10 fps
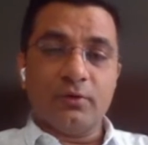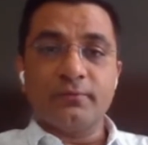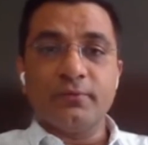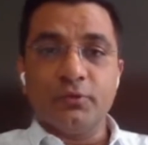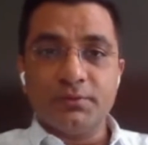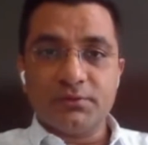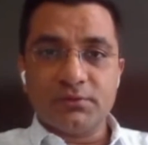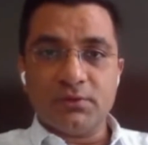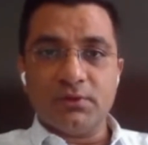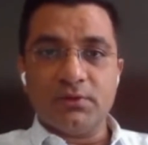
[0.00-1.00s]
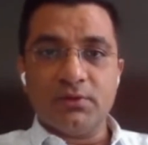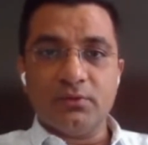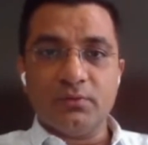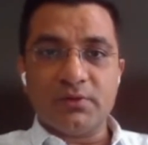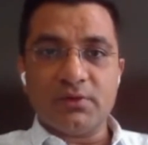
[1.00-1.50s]
of groups
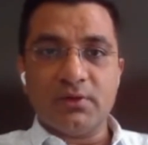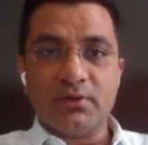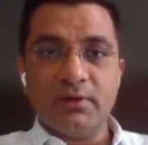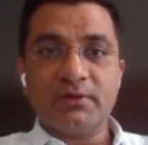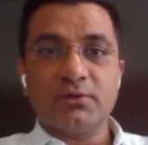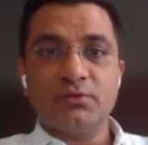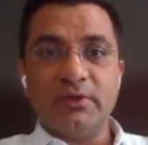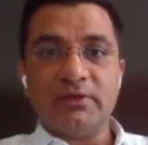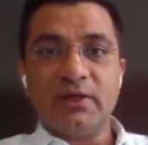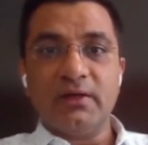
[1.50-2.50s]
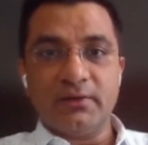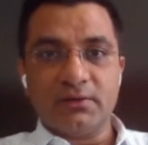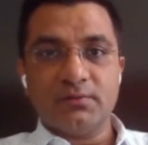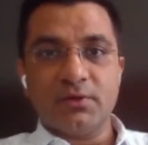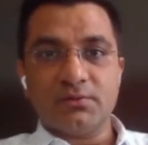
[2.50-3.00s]
which are related to data
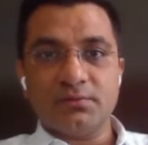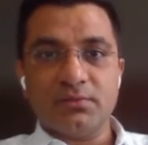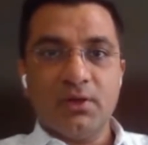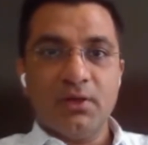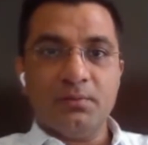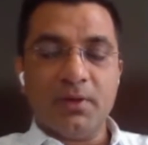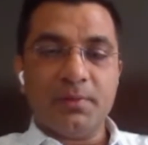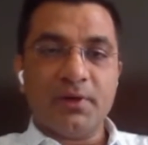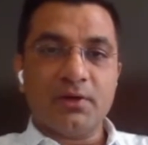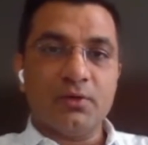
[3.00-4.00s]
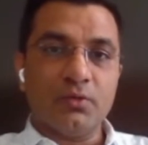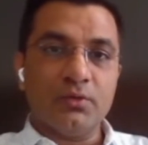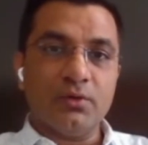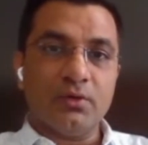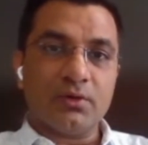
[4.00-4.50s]
analytics, because my particular
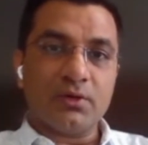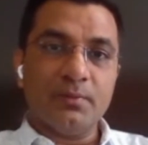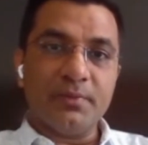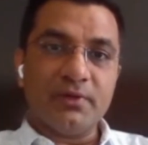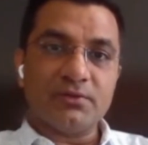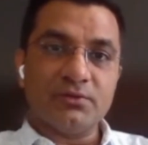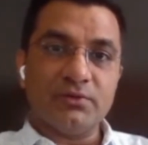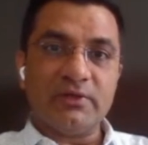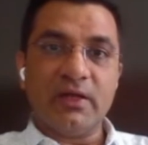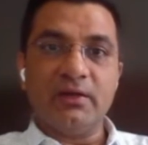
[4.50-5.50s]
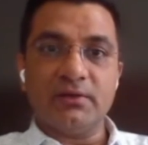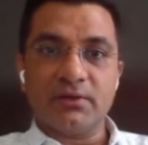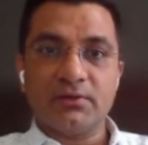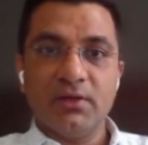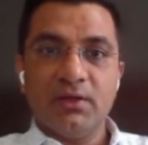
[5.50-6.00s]
role or companies into data
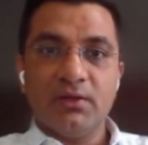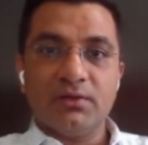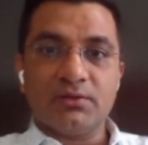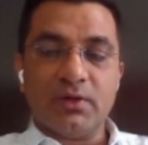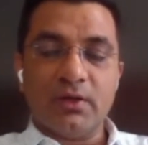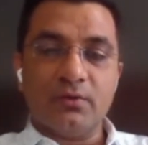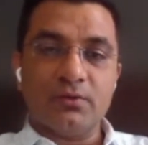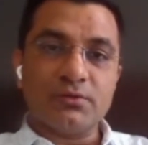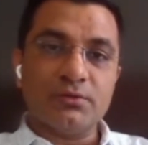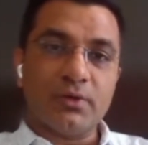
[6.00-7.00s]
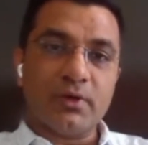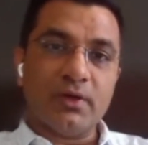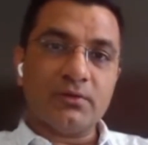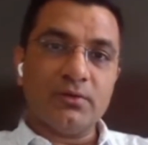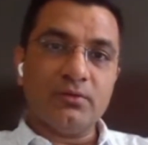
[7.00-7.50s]
analytics. So I also look
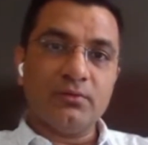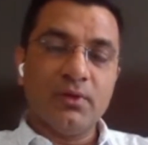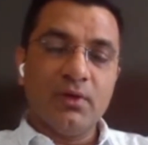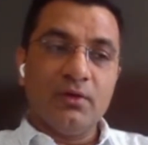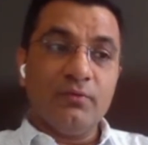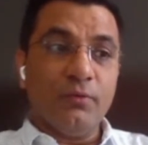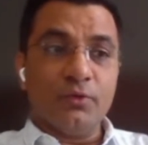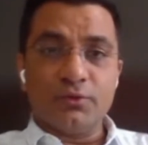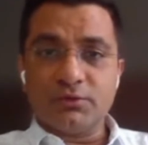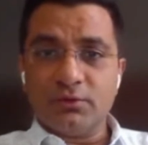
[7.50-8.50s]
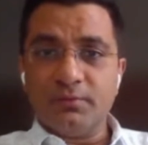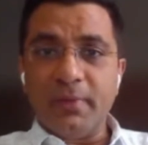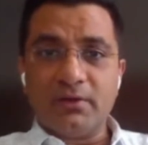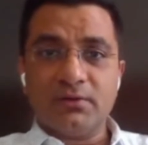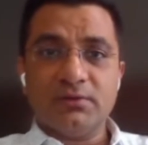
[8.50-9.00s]
at follow those kind of
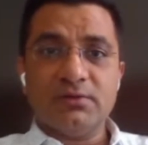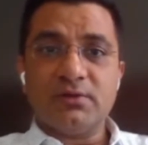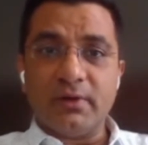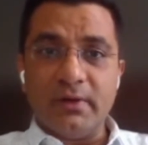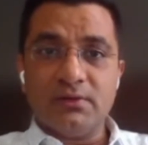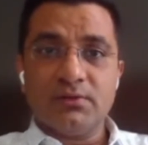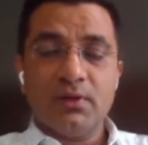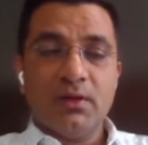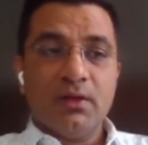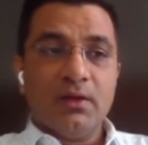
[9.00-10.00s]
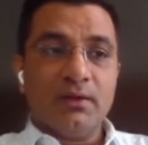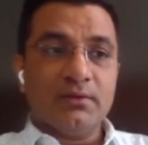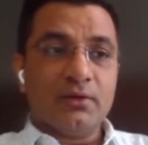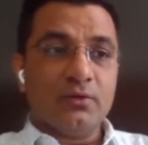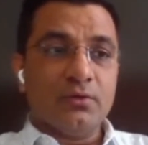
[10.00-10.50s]
pattern trend, and
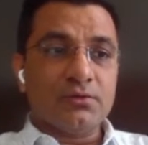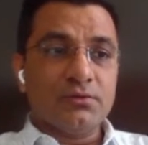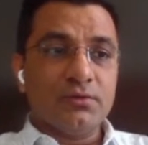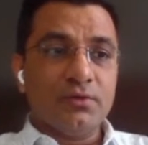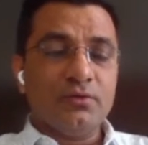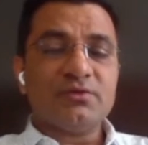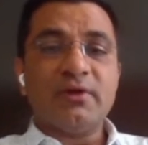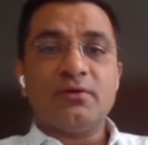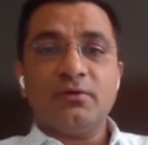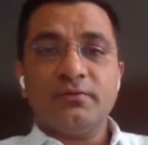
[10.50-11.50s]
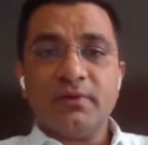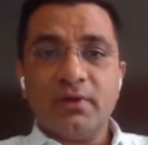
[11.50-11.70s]
there are also center of